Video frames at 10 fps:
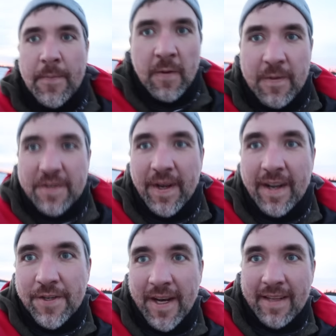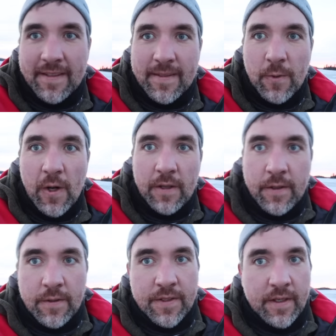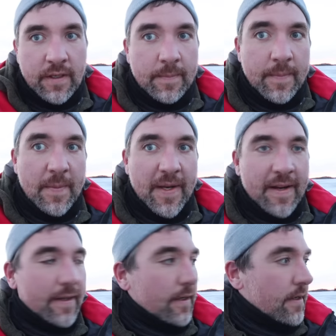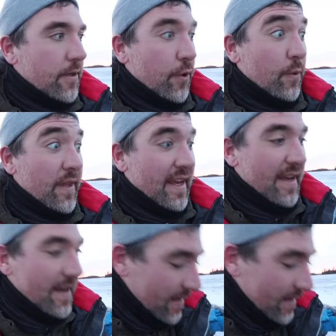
we still got a chance at some Waldos or maybe another Toothy.